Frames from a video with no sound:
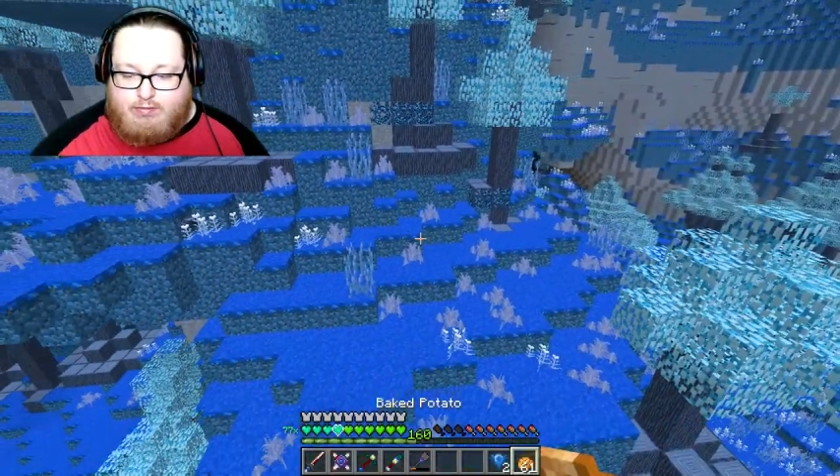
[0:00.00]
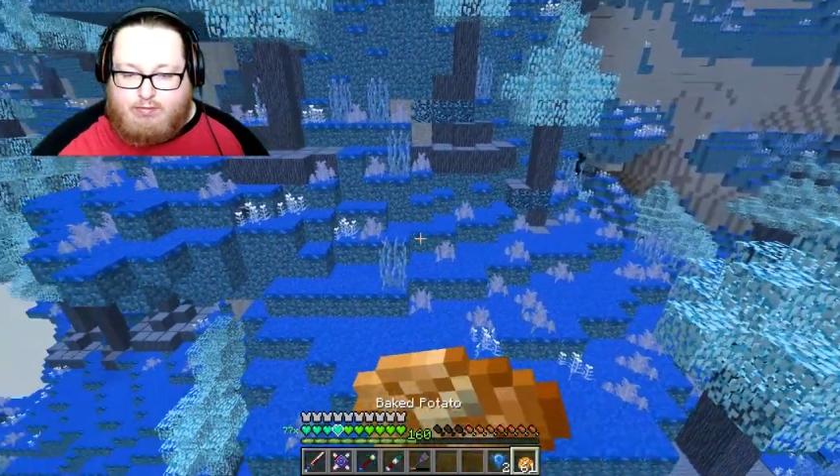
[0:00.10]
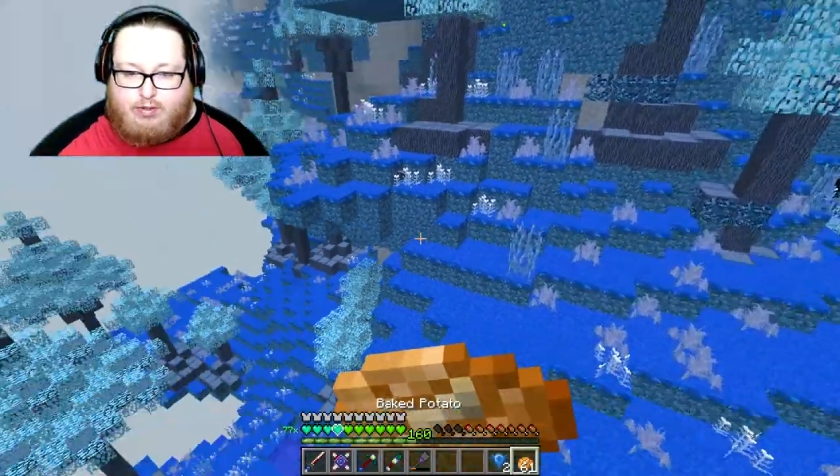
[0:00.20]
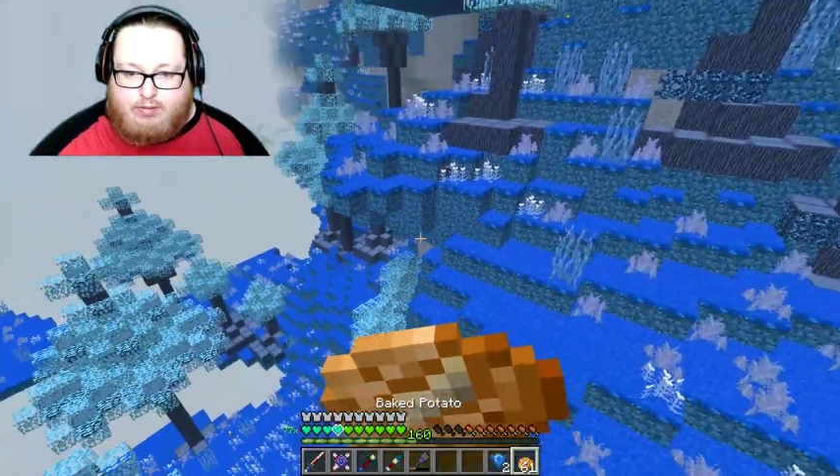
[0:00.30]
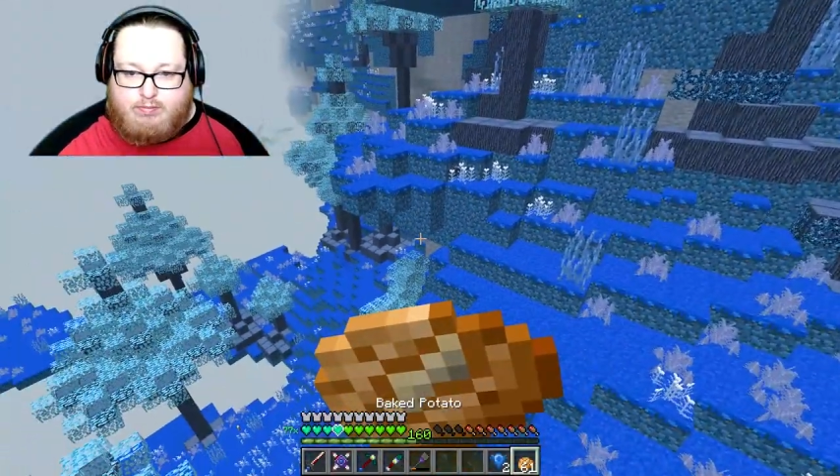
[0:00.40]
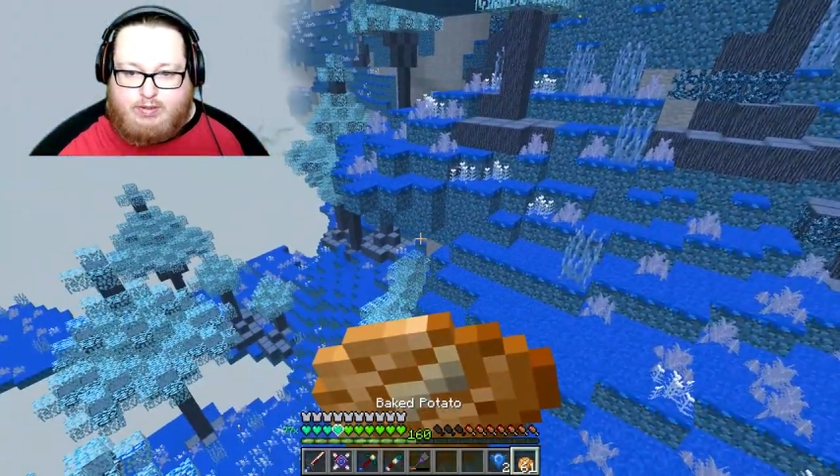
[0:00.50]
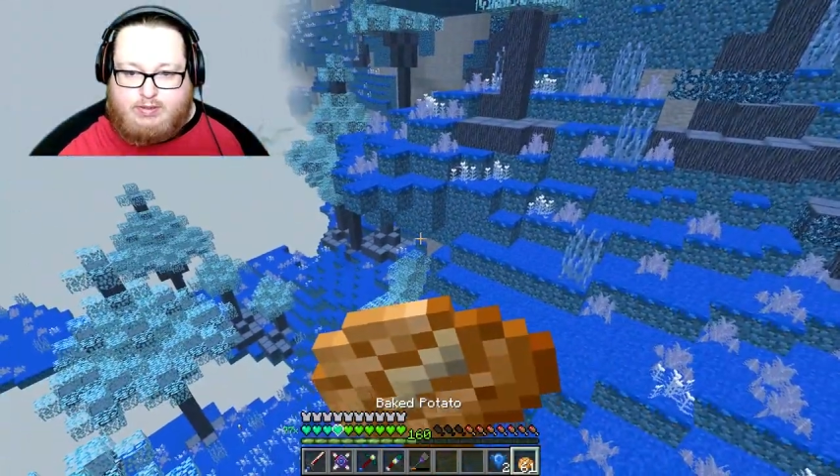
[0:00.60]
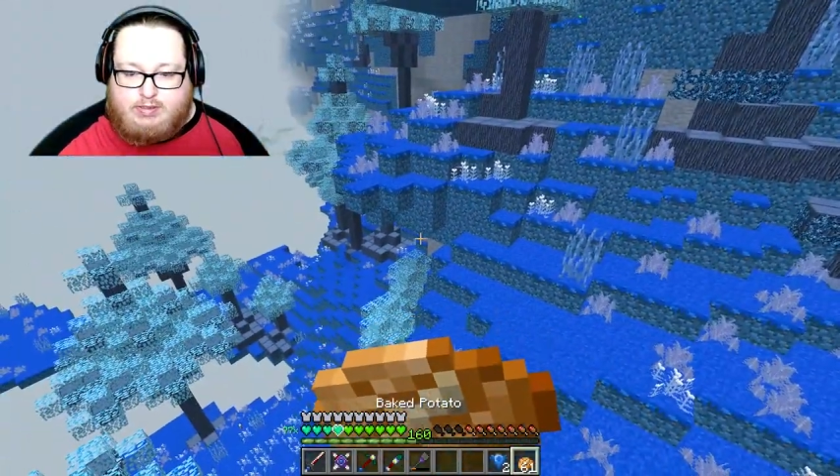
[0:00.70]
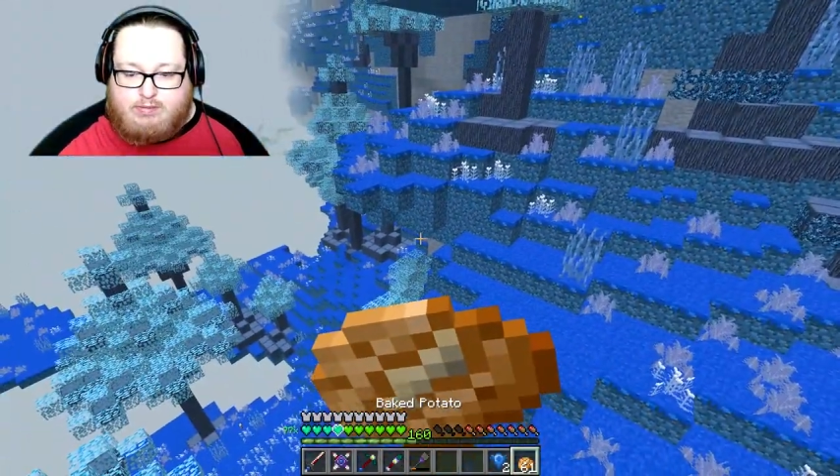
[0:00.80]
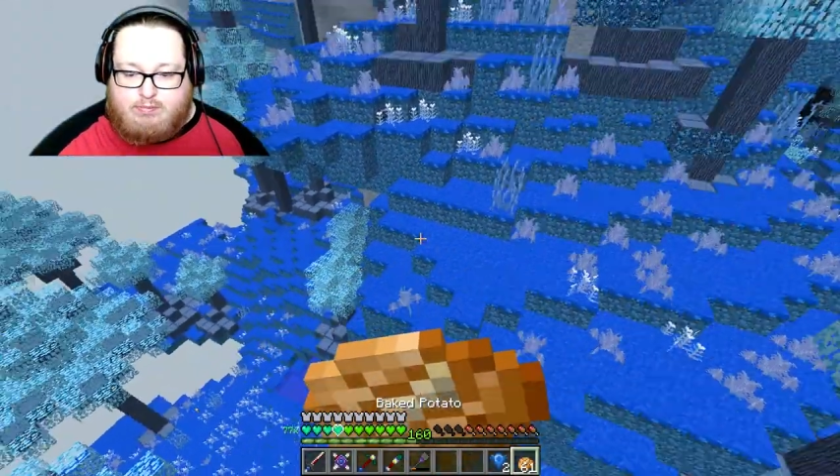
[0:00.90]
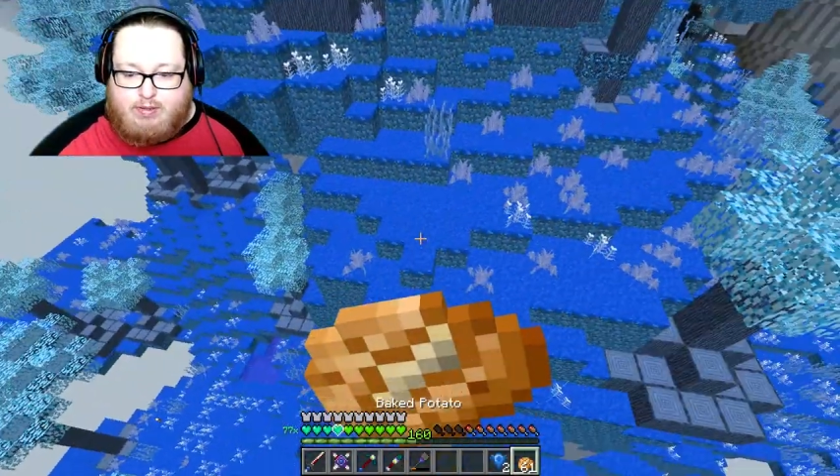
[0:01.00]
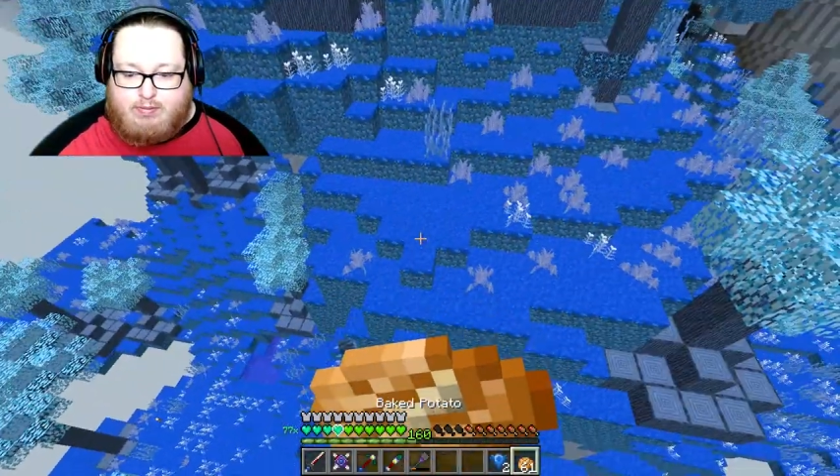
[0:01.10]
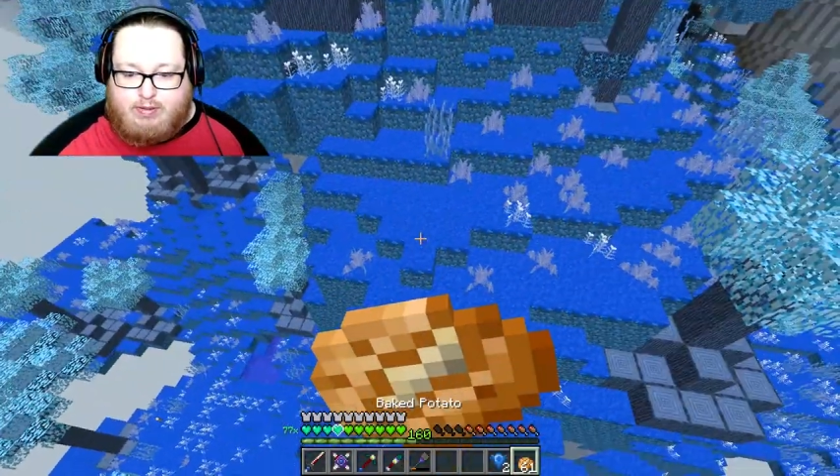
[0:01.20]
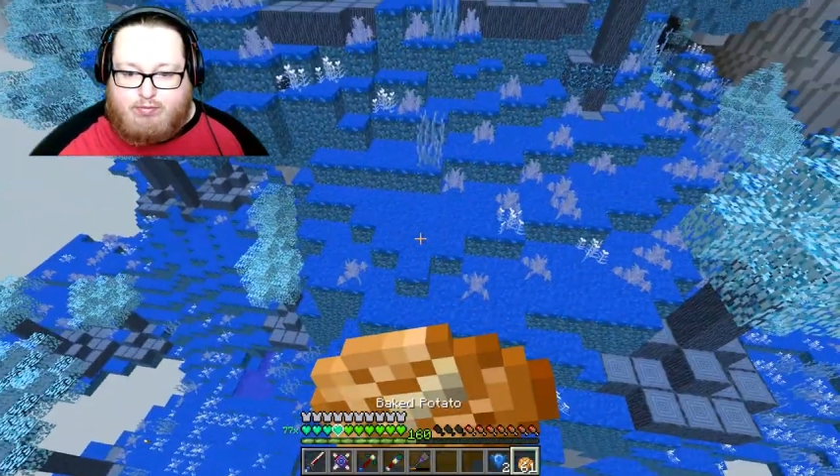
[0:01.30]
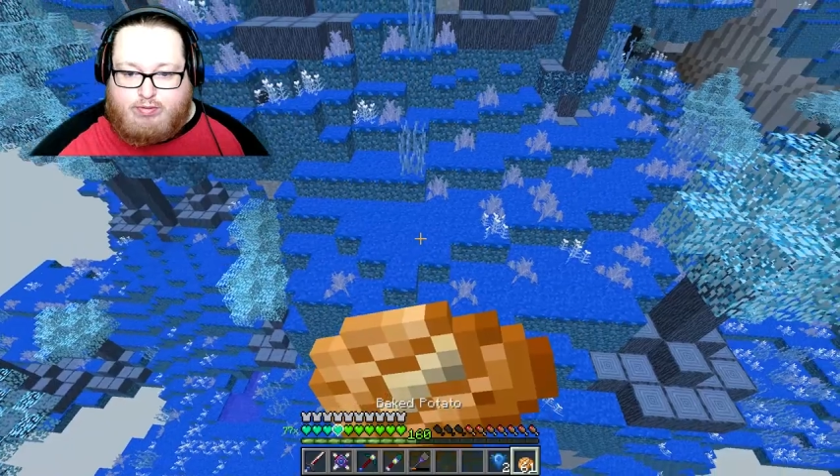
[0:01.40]
What? There's probably
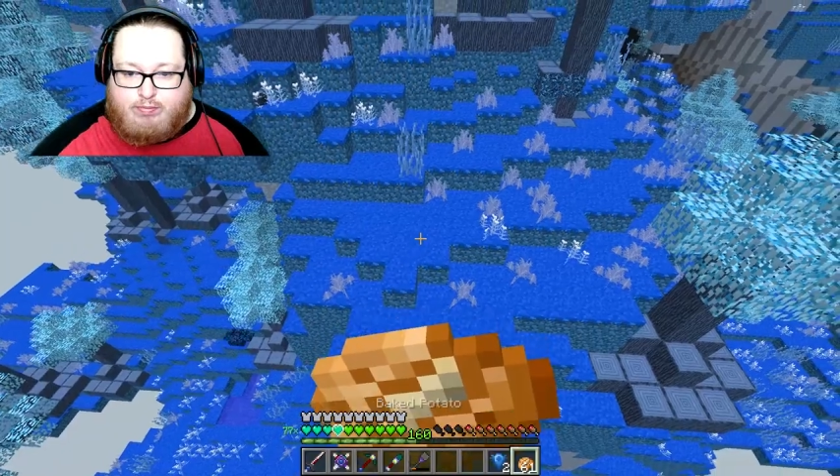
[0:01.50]
about three